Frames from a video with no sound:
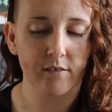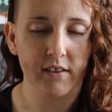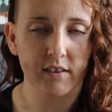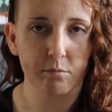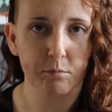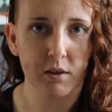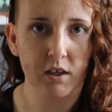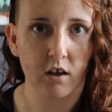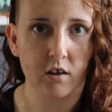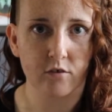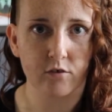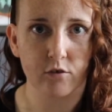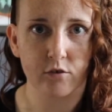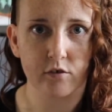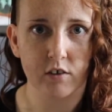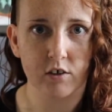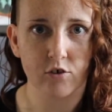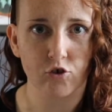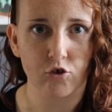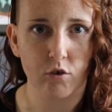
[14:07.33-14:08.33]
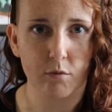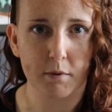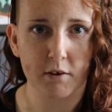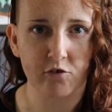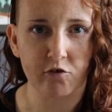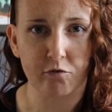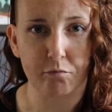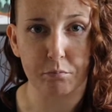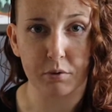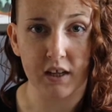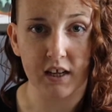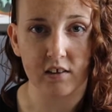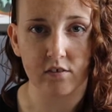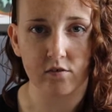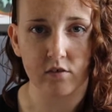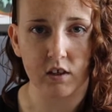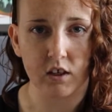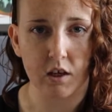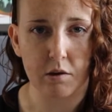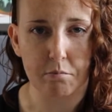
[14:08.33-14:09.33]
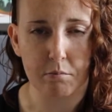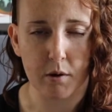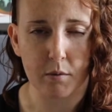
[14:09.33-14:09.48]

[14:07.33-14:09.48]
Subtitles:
let me also send you a bunch of plastic and